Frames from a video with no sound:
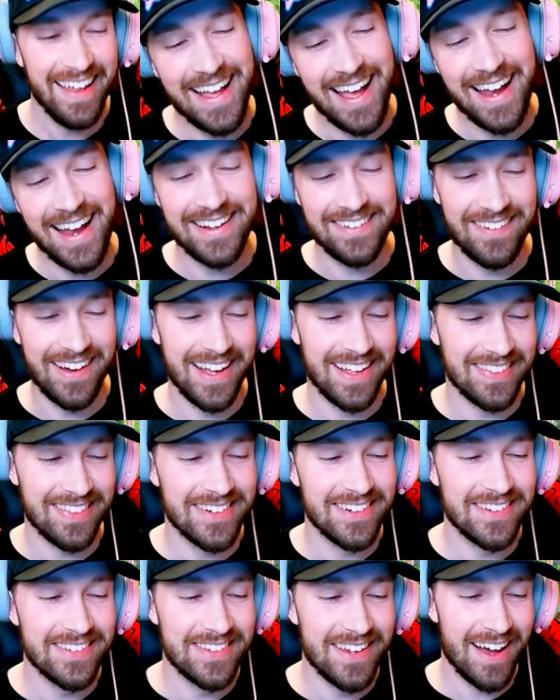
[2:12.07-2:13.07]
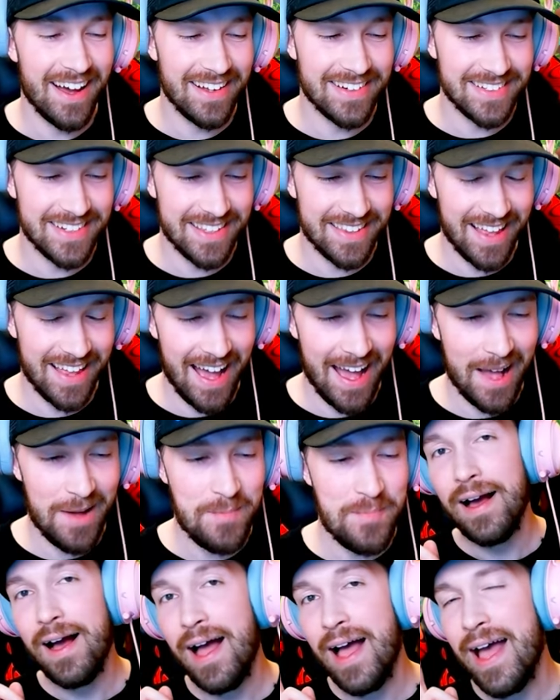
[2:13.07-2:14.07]
Anyway, little nod to
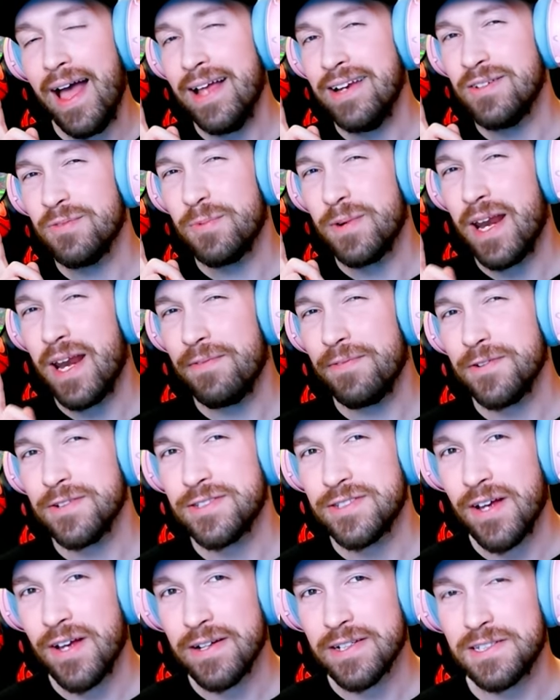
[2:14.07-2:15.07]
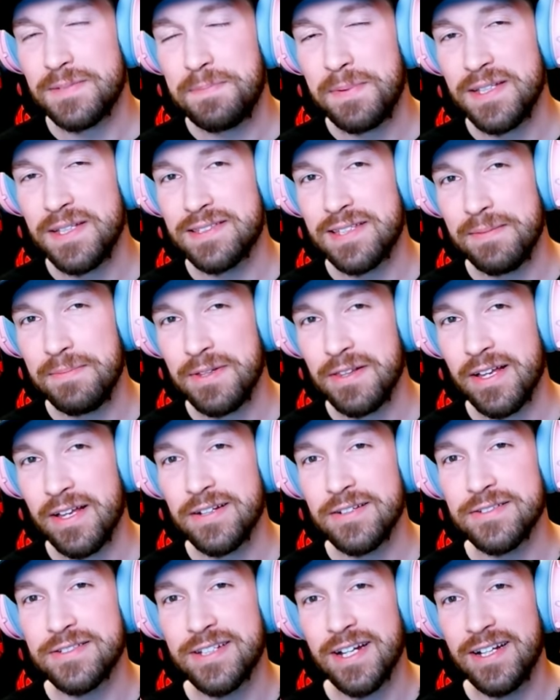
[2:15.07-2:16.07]
that. And whenever Sonic Speed
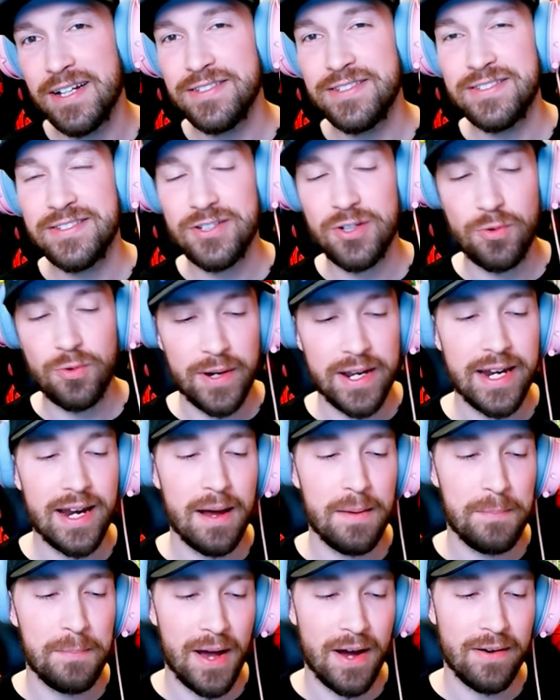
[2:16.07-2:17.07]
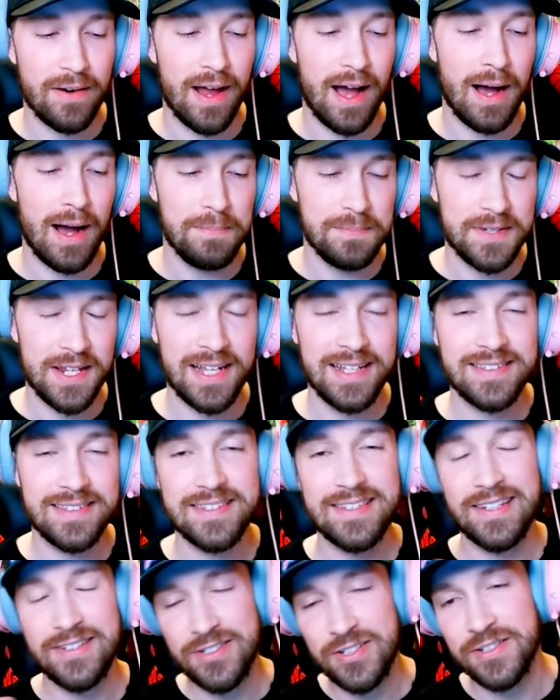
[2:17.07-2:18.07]
Simulator does tweet about updates
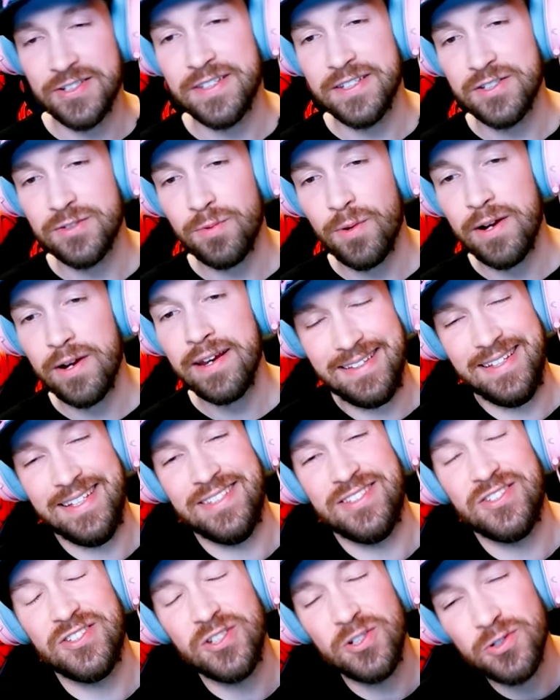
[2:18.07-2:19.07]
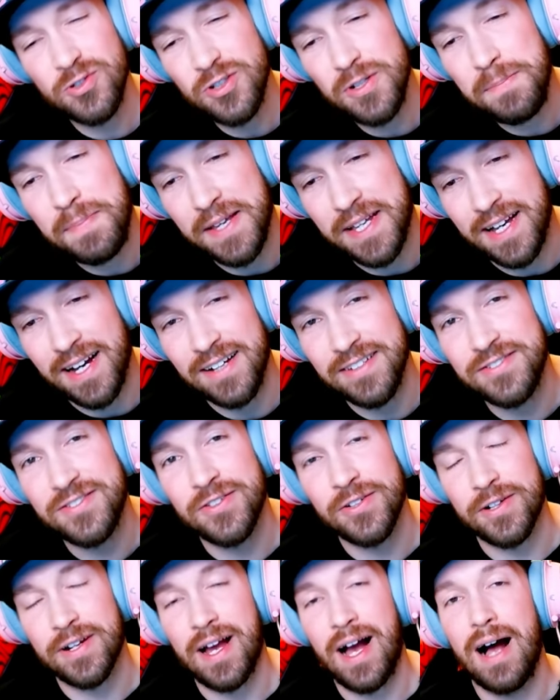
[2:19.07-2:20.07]
such as this one, it's usually because
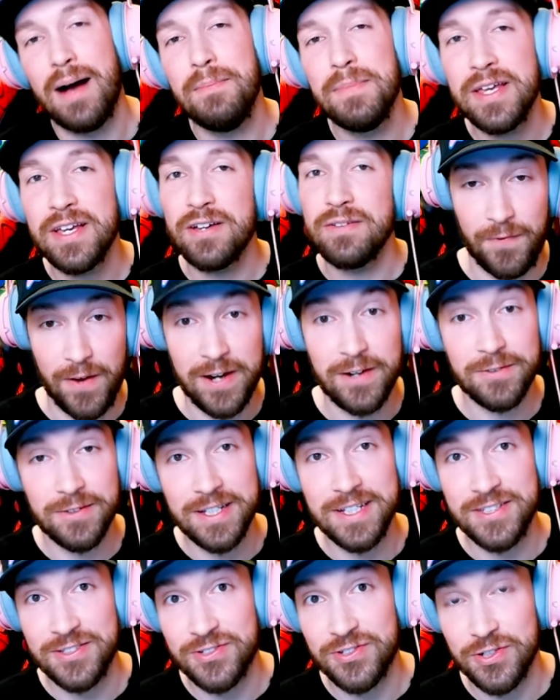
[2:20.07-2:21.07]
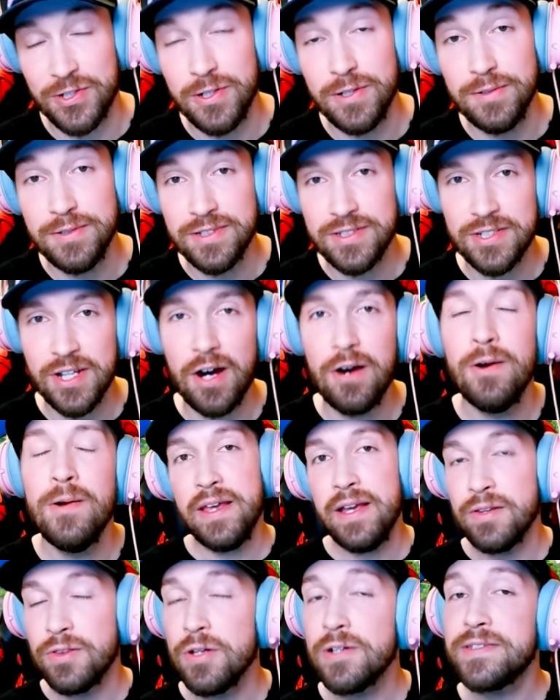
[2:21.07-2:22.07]
they're coming fairly soon. So
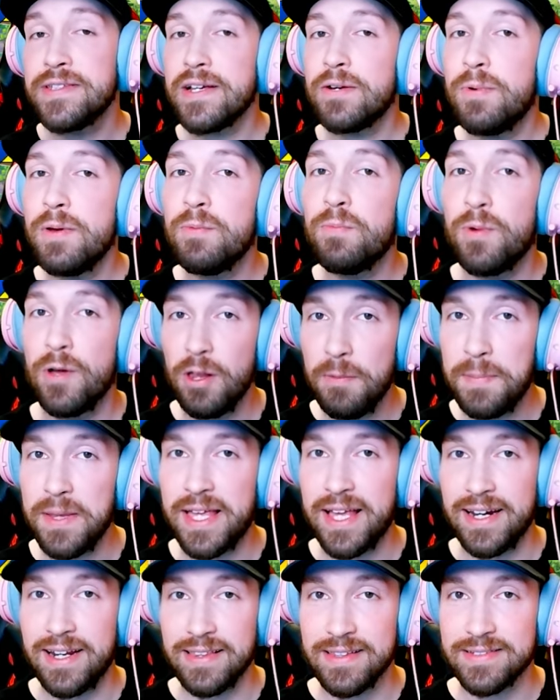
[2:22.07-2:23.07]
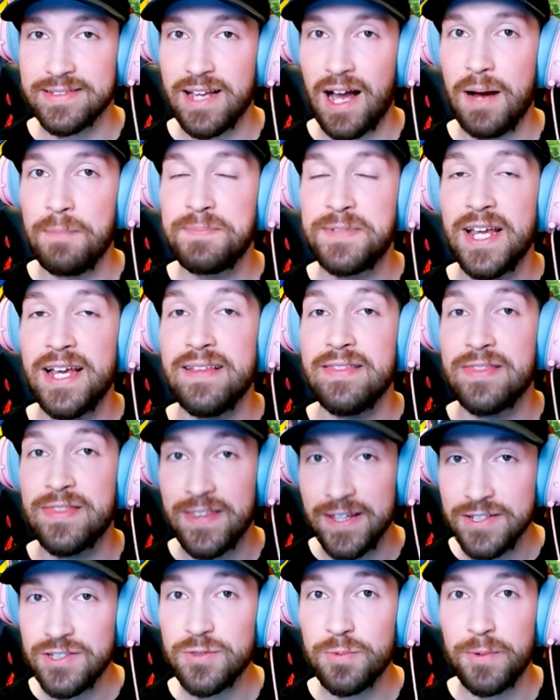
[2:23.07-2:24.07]
it looks like we will be getting this update
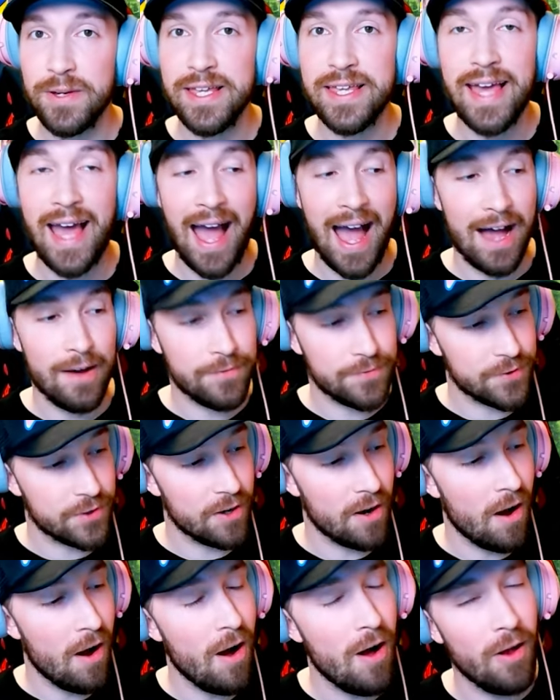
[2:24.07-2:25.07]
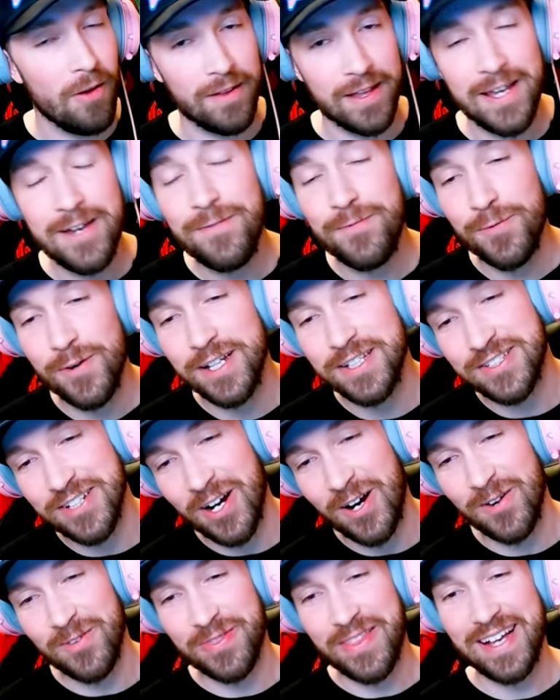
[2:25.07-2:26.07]
this week after all. If we
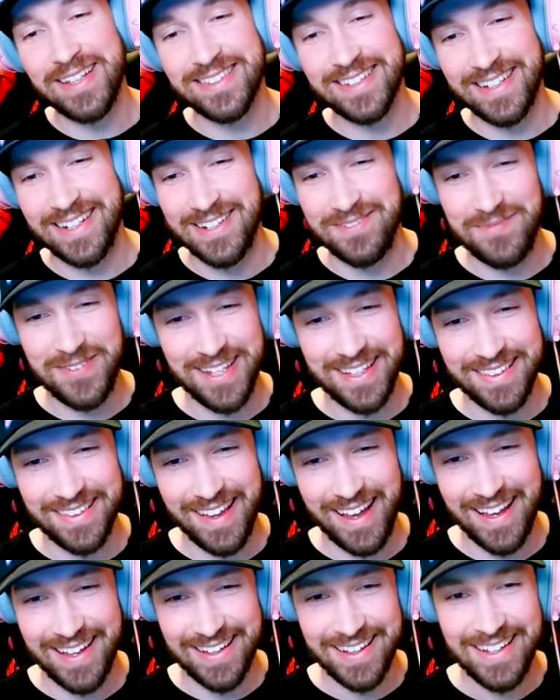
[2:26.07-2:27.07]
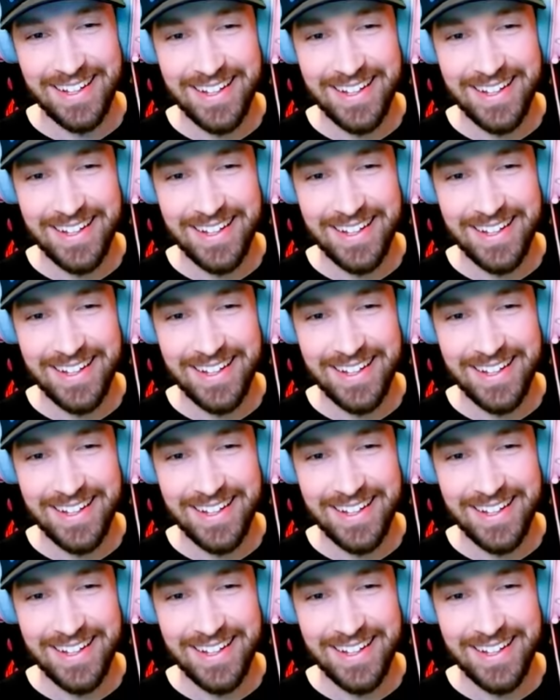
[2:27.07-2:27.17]
don't, that's going to be like